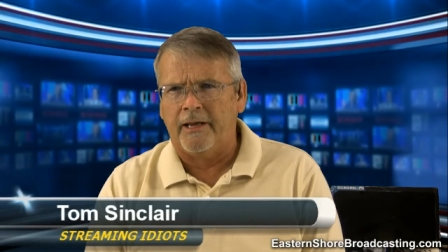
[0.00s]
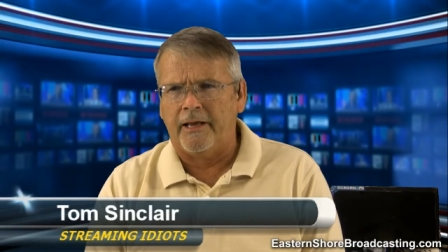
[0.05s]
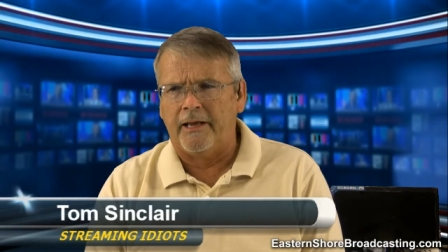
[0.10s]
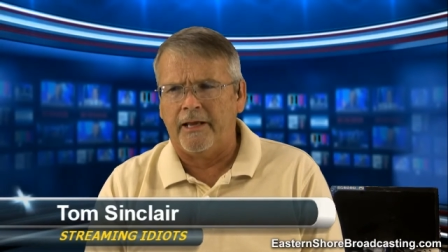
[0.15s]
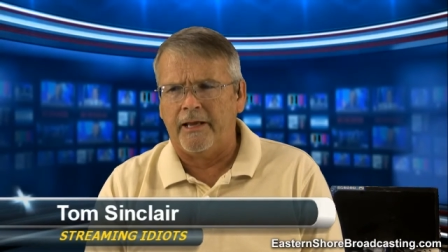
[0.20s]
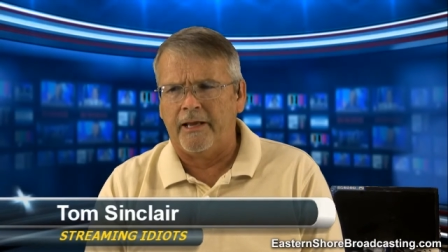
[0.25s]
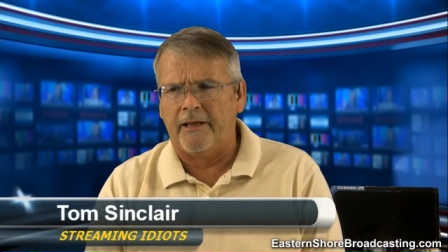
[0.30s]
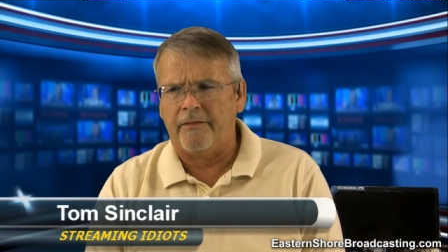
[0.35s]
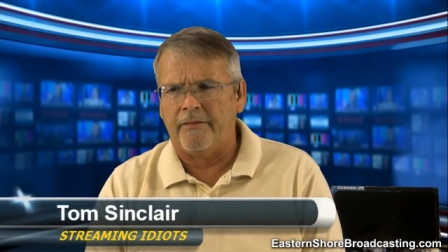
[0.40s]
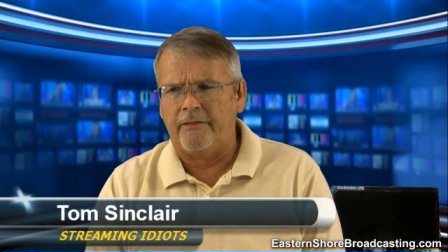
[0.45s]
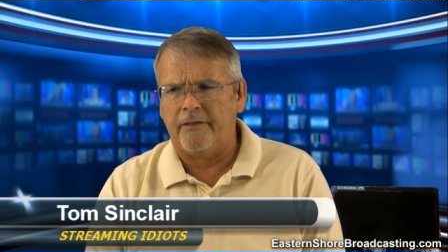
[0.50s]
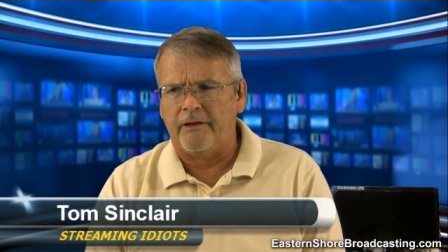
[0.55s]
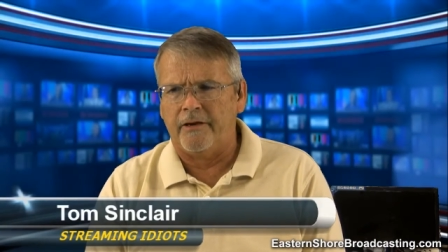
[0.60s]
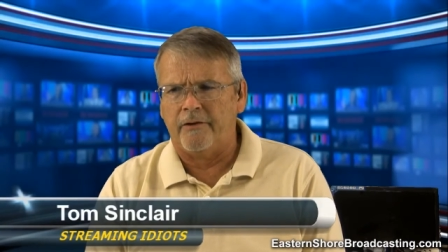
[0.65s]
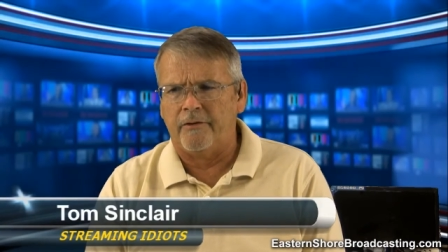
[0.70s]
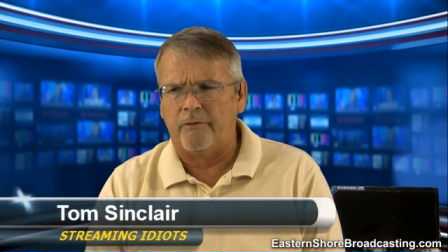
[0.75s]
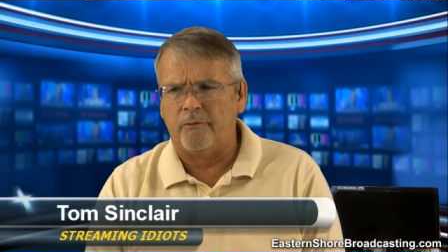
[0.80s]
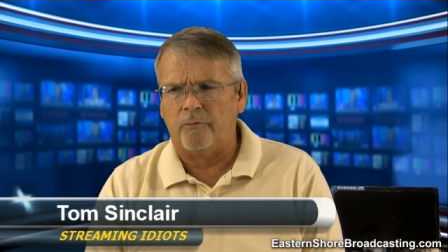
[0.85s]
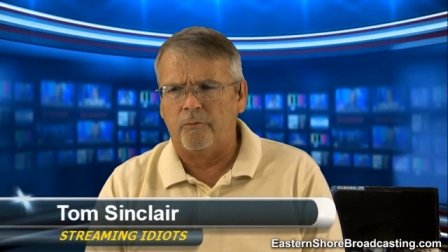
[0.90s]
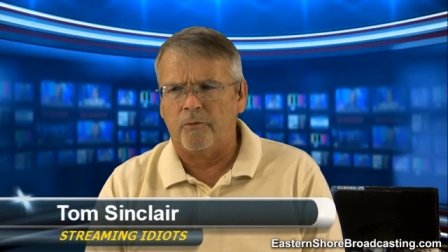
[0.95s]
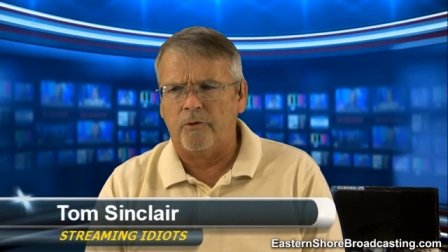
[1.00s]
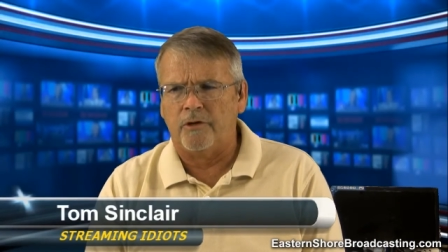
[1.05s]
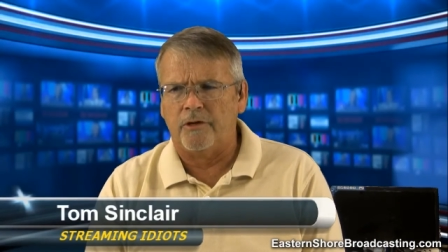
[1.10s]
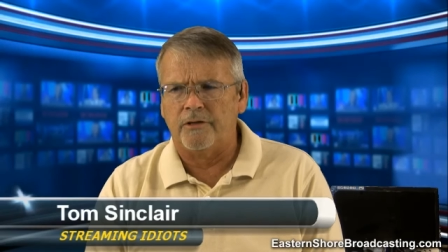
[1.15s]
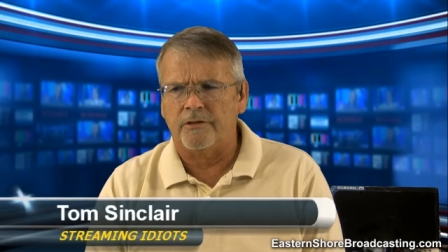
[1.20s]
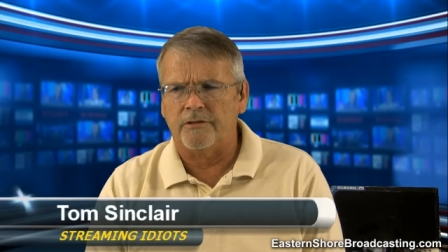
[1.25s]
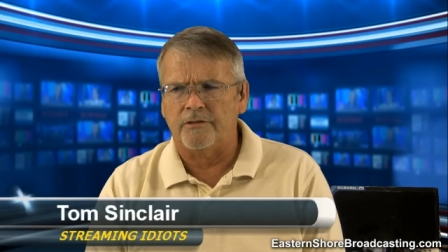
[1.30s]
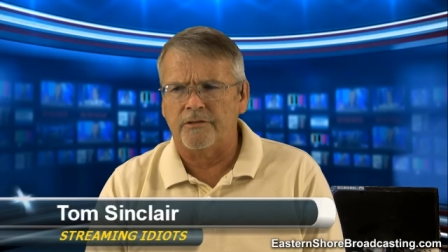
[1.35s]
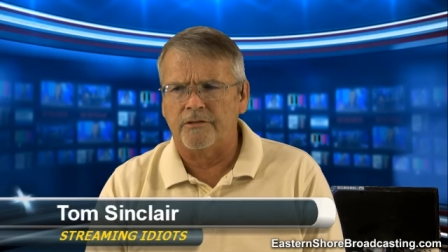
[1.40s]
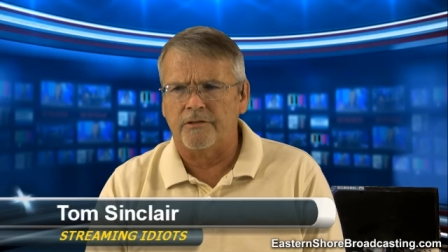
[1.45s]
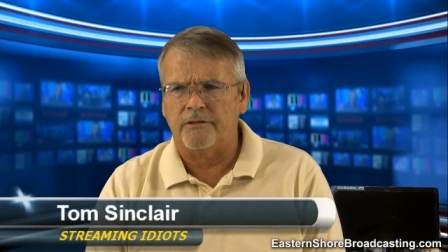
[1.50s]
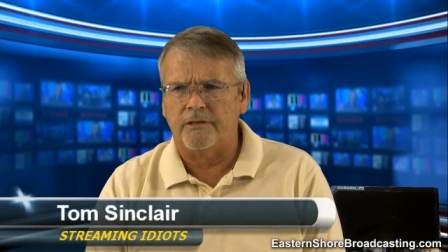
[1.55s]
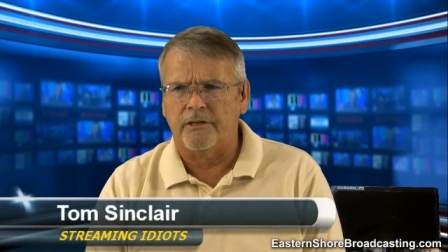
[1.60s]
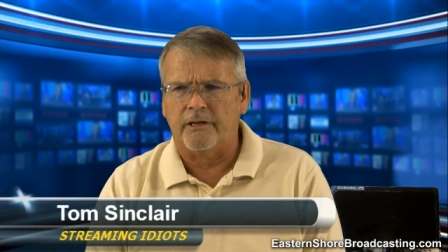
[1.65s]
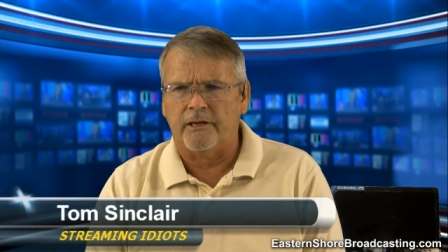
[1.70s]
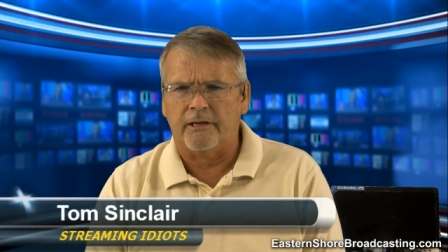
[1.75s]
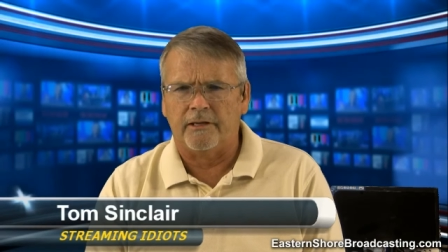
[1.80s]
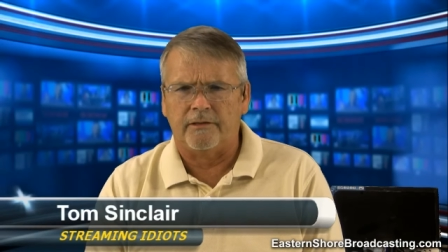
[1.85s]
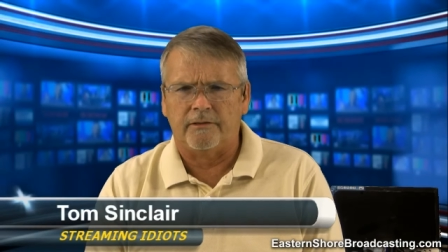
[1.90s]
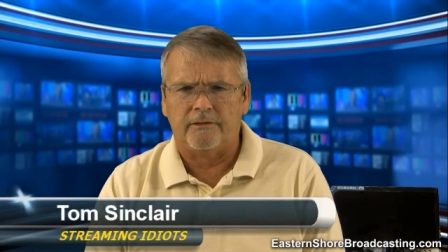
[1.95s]
and they are the ones
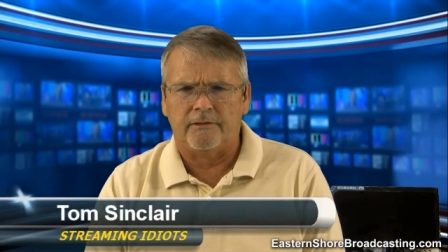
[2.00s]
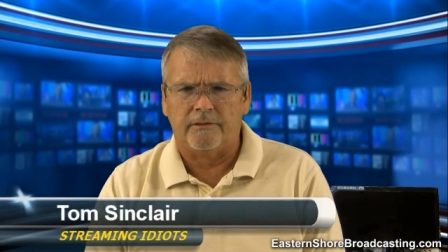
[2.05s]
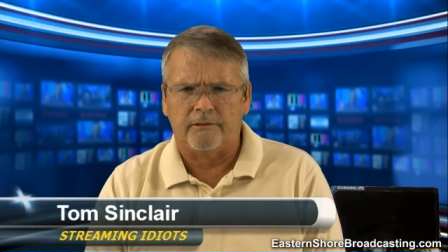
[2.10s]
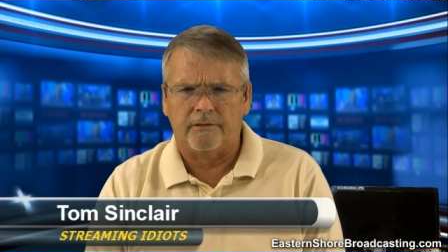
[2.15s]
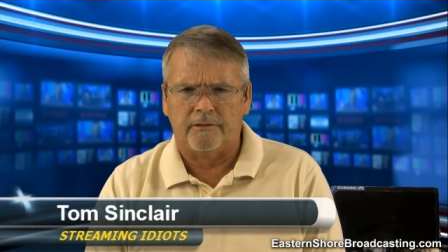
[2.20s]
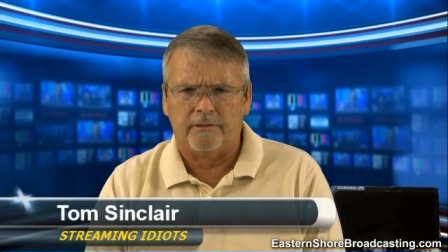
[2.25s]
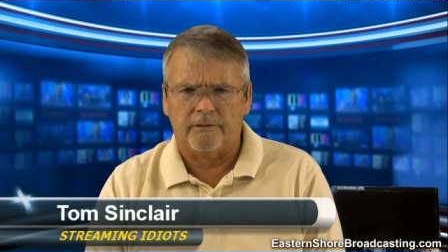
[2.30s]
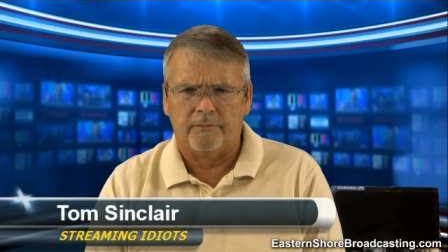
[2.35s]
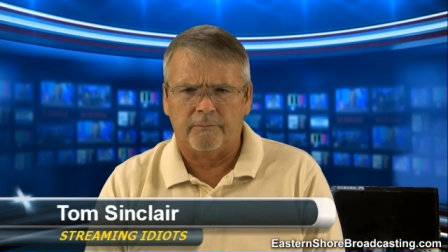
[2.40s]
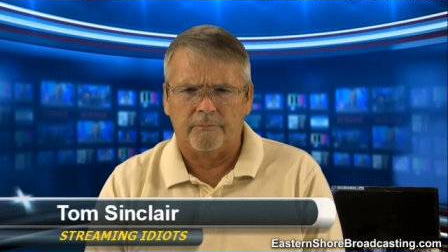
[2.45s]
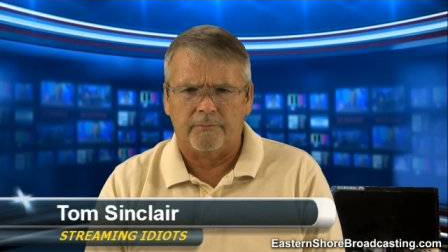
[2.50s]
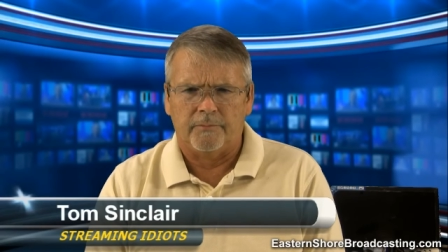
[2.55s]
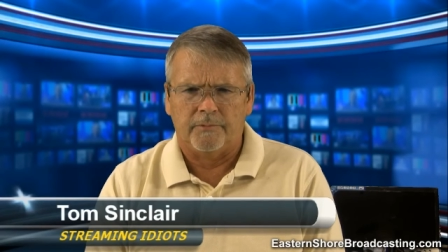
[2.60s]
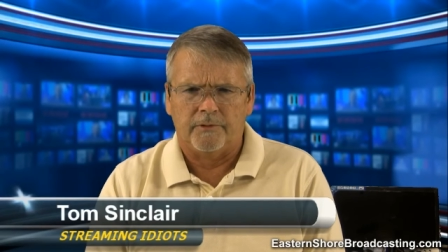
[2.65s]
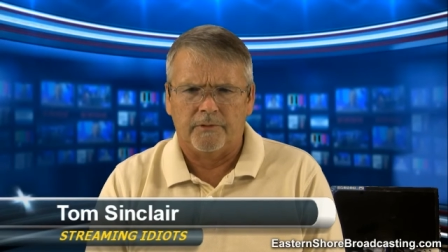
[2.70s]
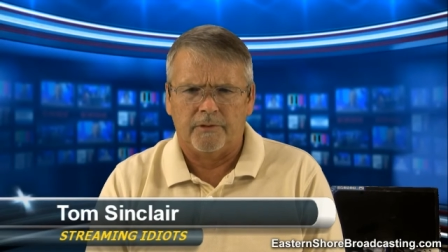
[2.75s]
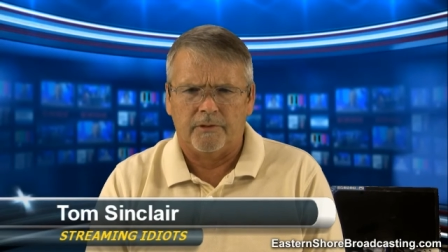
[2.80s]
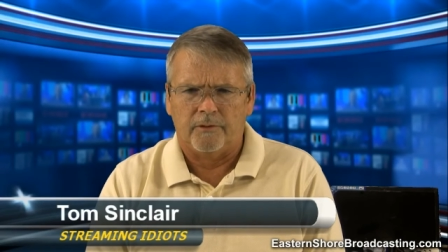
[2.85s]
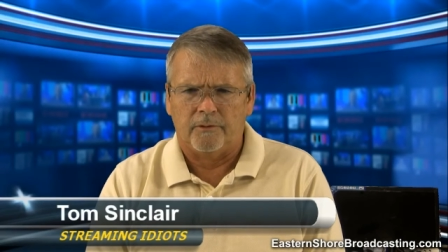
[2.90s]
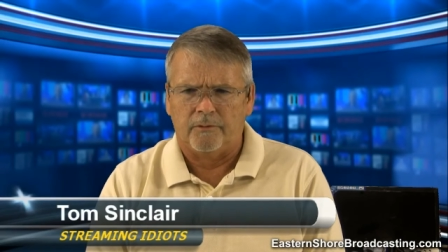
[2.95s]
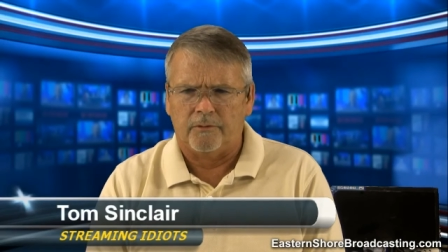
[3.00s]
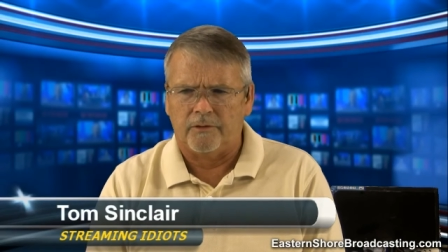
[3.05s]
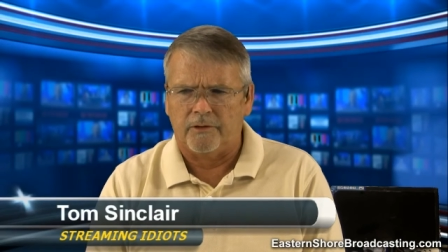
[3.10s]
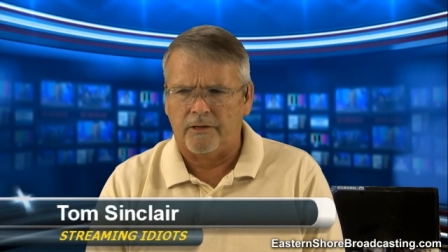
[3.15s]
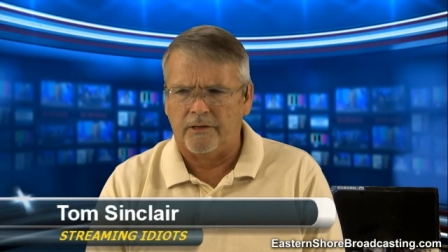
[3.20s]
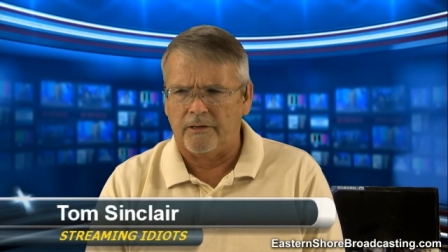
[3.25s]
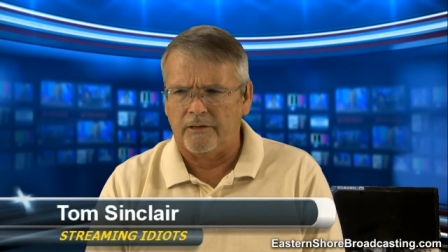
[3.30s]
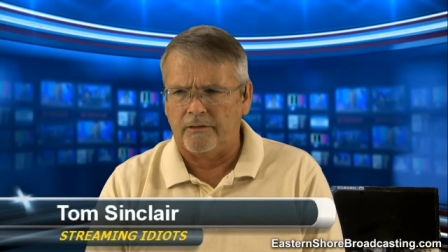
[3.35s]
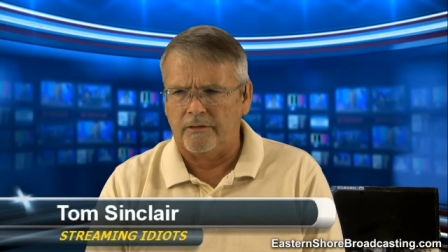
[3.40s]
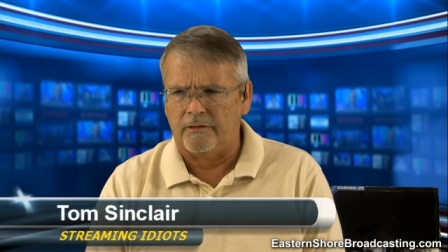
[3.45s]
that, okay,